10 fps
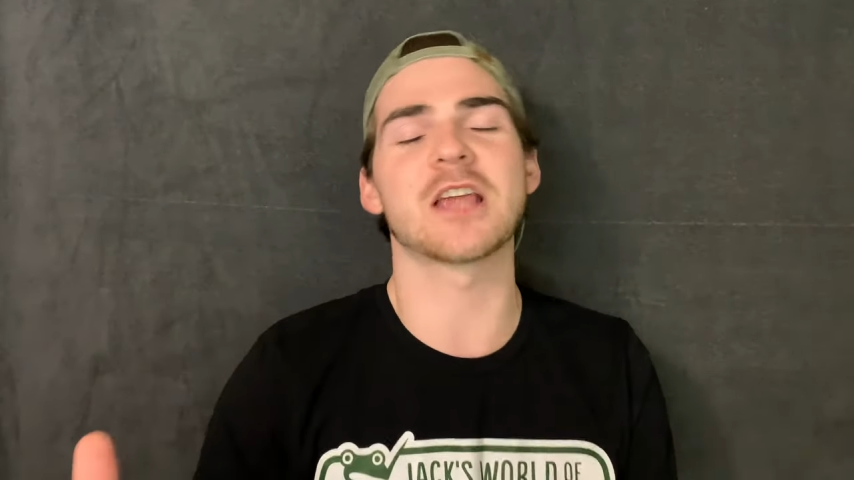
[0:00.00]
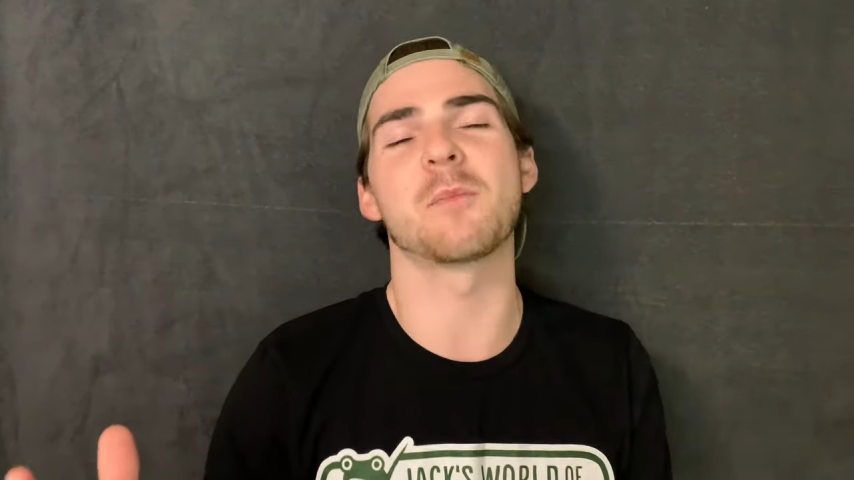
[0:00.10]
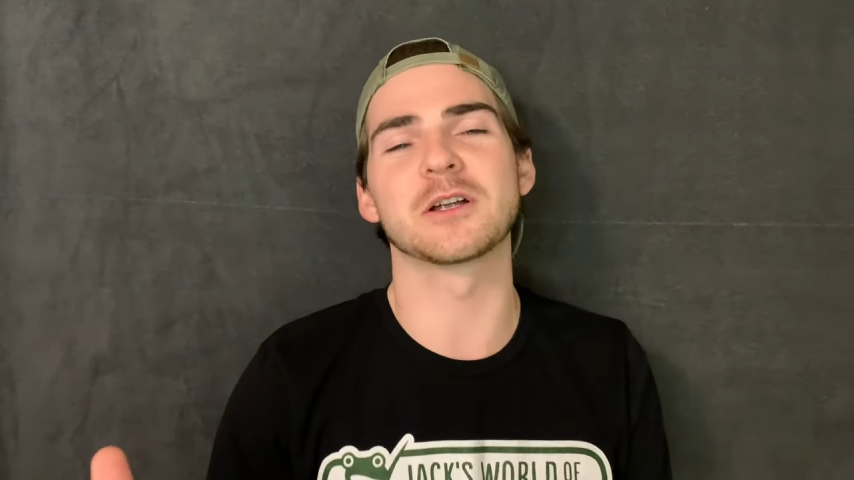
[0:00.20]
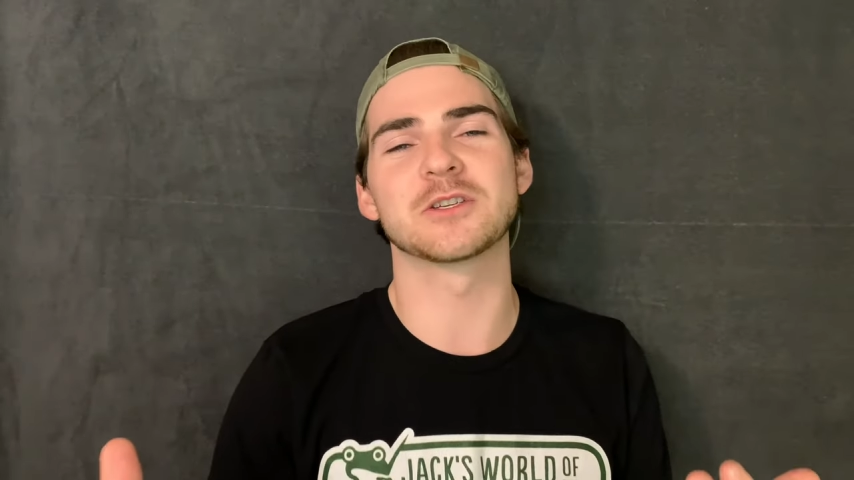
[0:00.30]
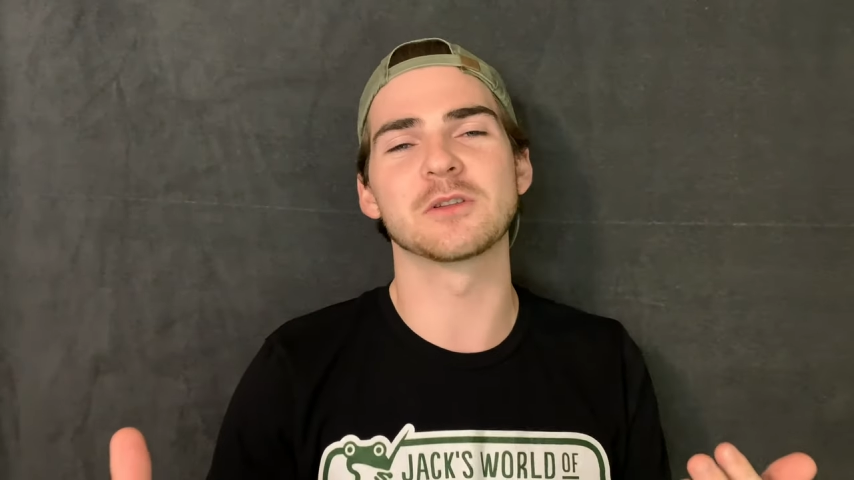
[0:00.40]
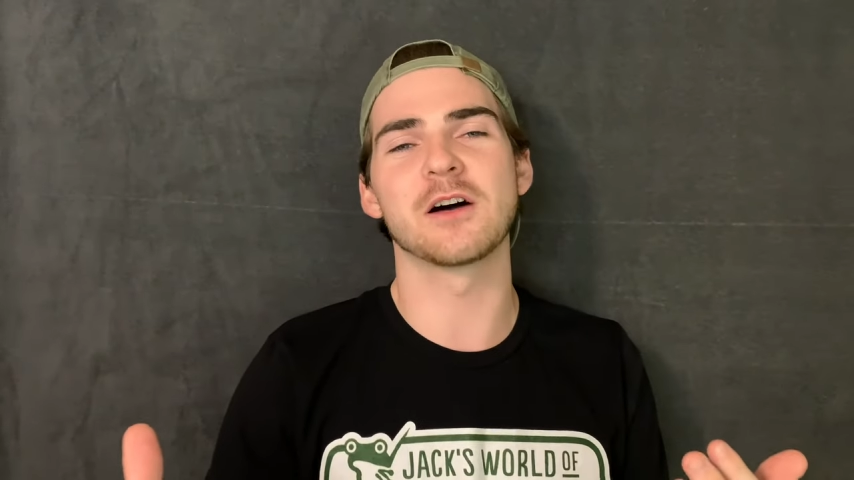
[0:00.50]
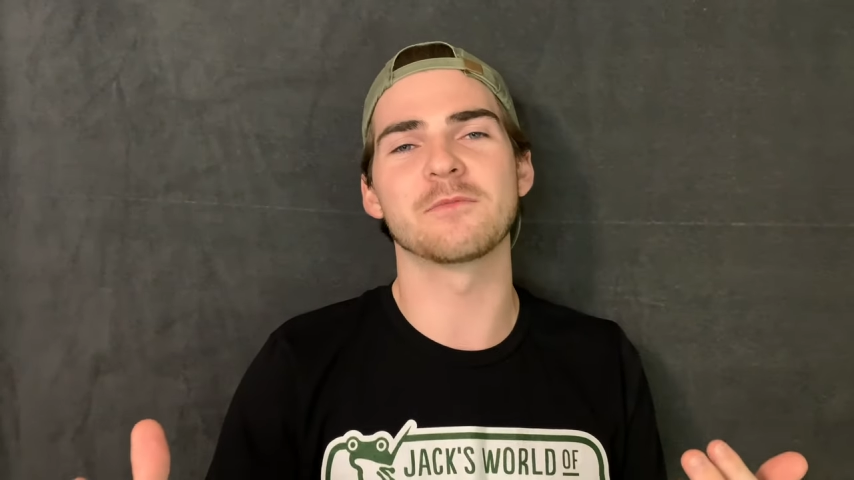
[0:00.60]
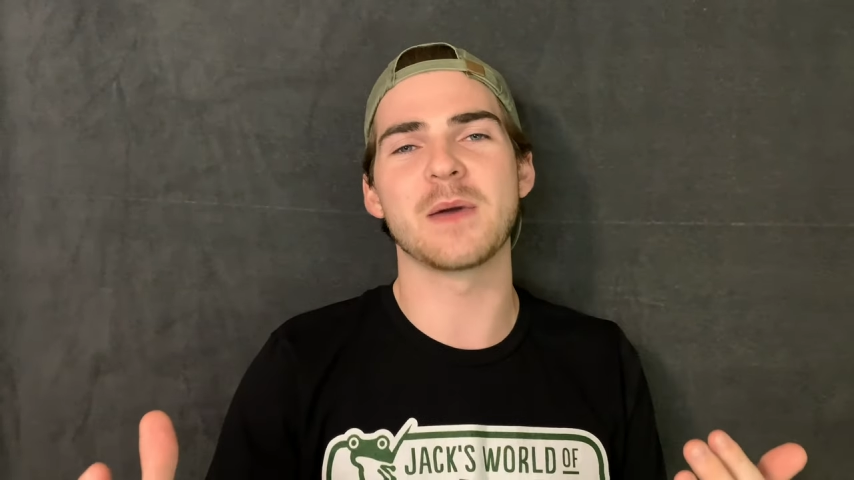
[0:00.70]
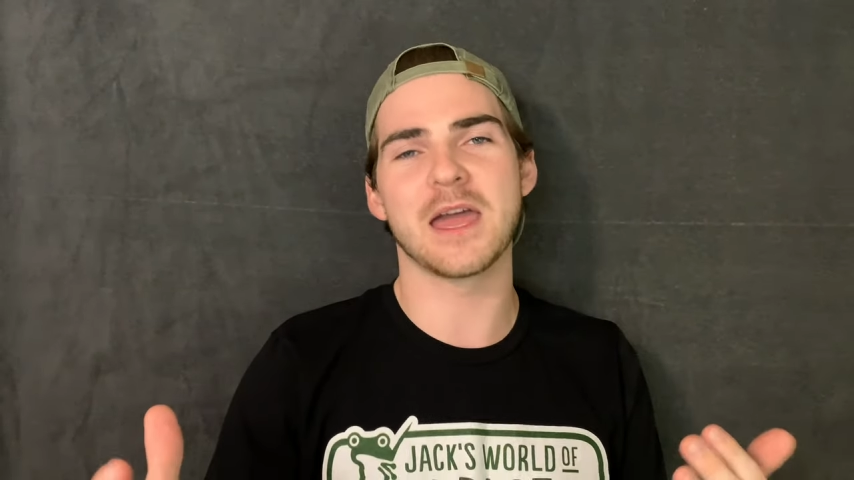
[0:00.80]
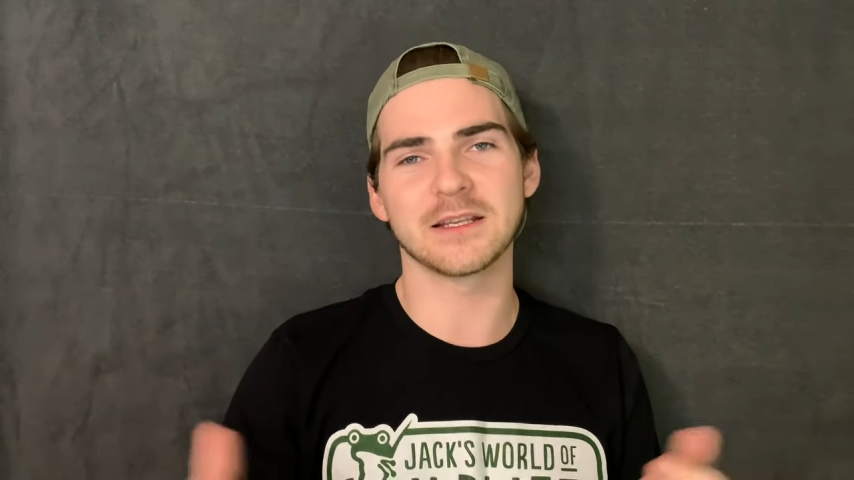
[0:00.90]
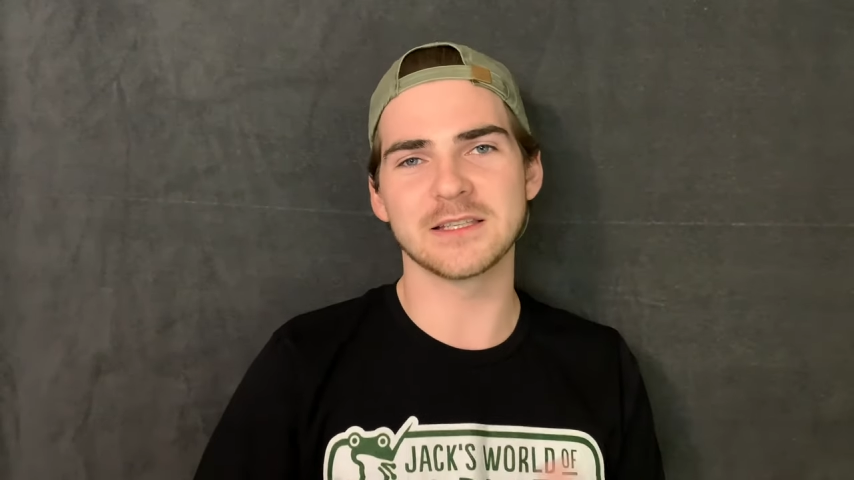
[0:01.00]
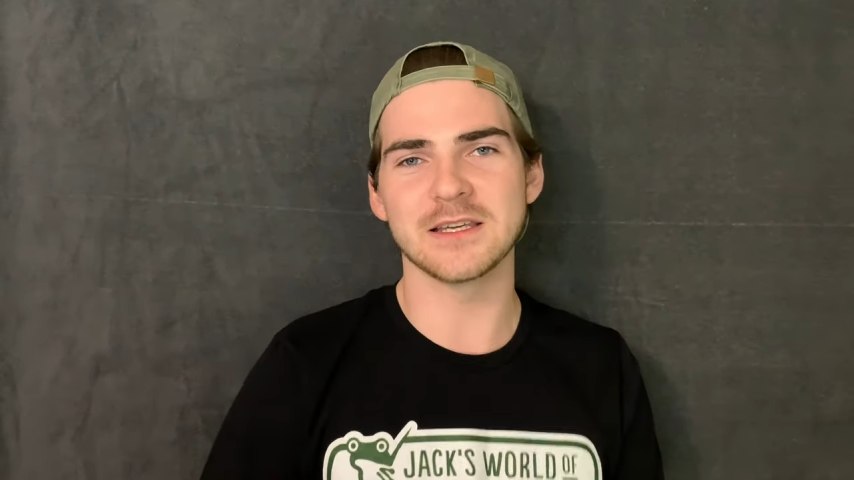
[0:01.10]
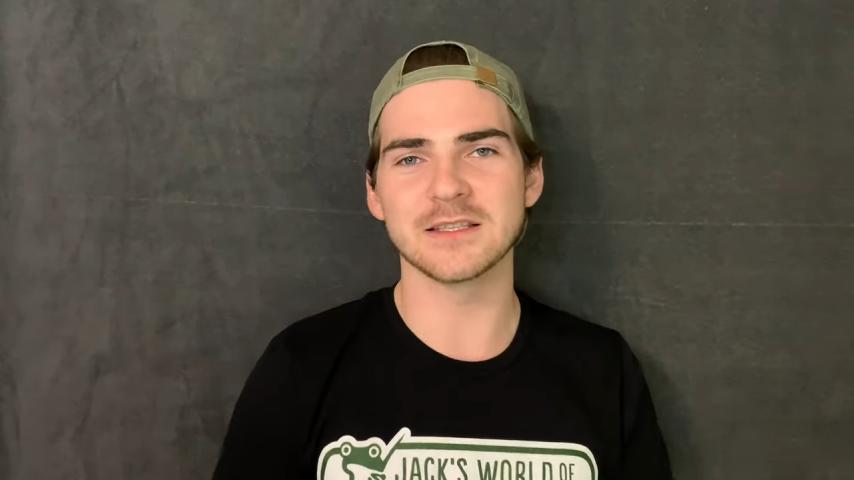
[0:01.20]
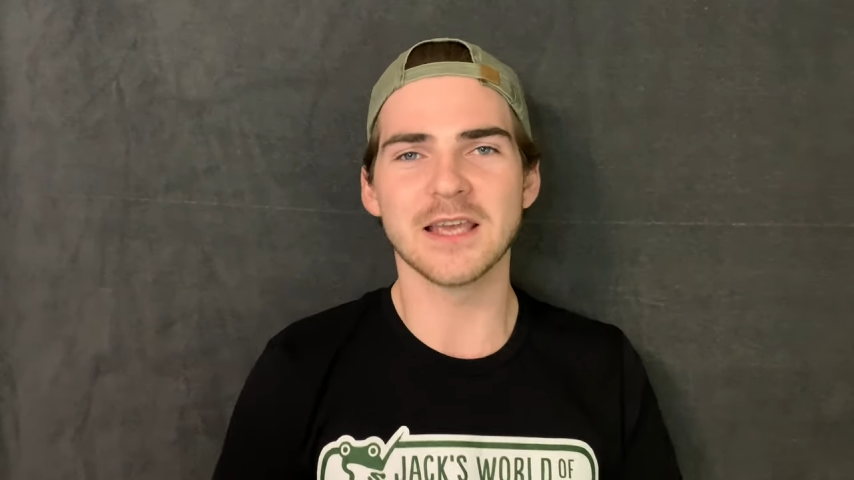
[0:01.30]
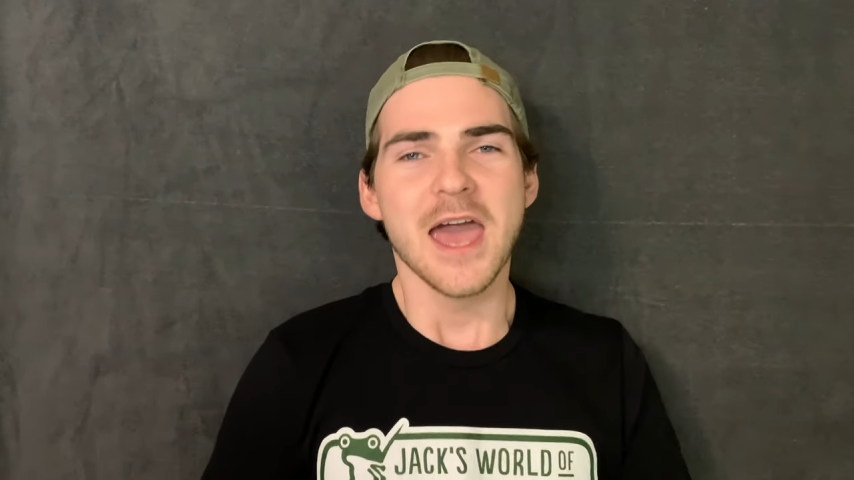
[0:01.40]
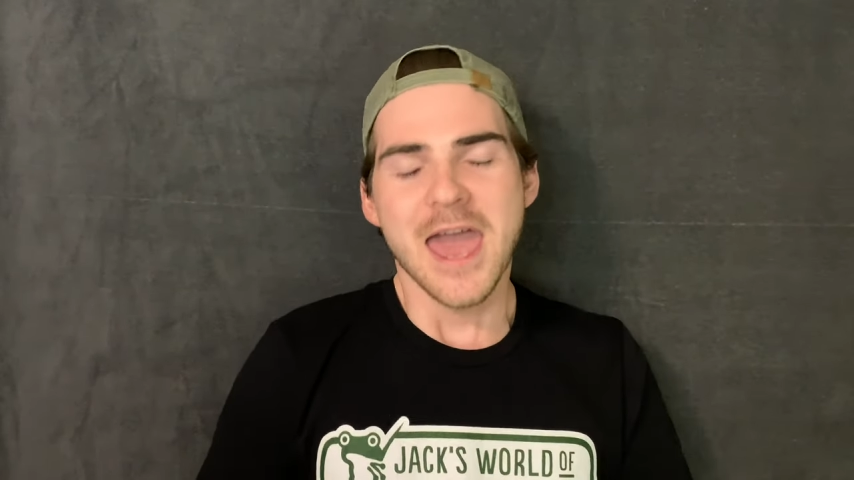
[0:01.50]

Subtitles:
how much you love manatees,